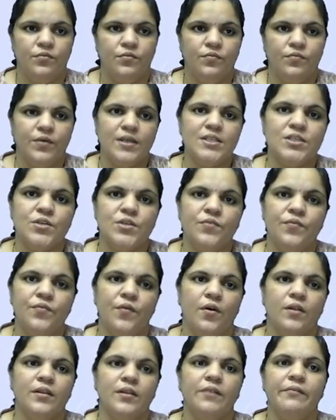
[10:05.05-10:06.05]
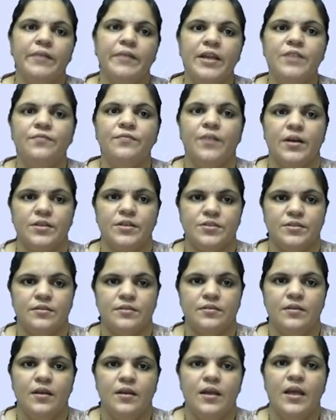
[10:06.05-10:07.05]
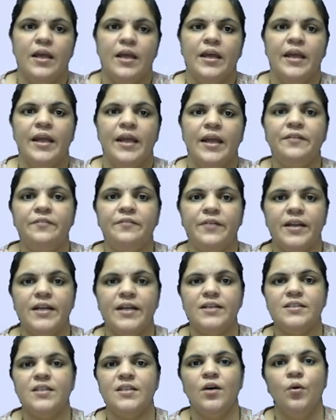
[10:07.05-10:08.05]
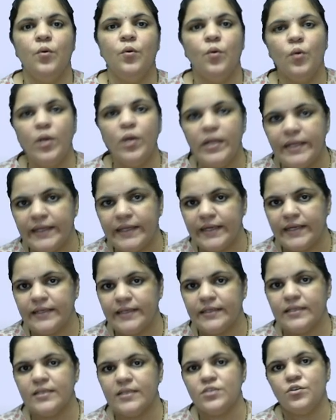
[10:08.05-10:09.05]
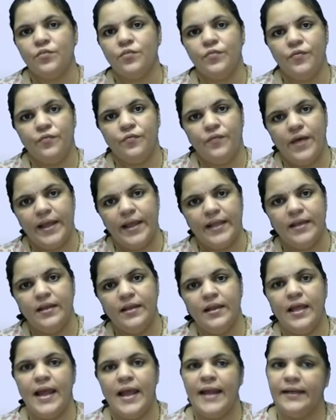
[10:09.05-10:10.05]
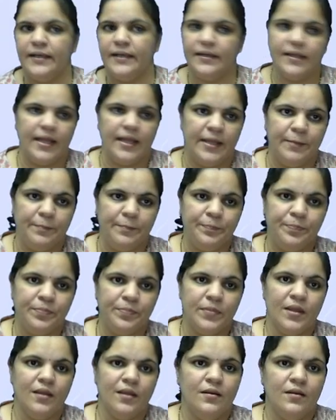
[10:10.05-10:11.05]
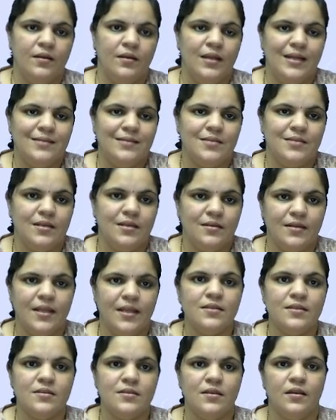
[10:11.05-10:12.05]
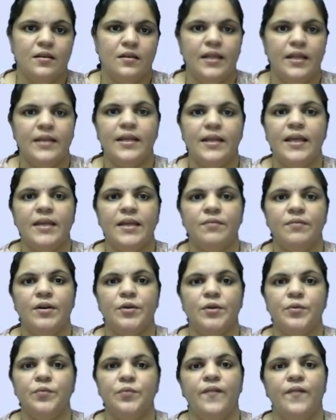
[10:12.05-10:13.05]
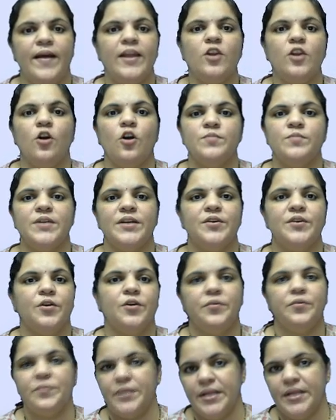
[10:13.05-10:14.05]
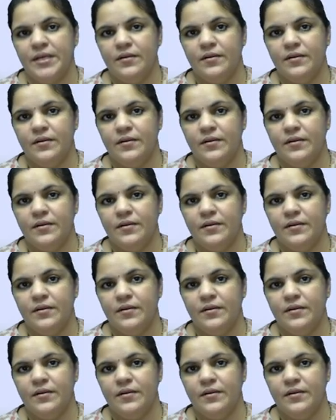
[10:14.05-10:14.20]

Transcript: First of all, the read function. It reads the whole characters of a file at a time. Its syntax data equal to file object dot read.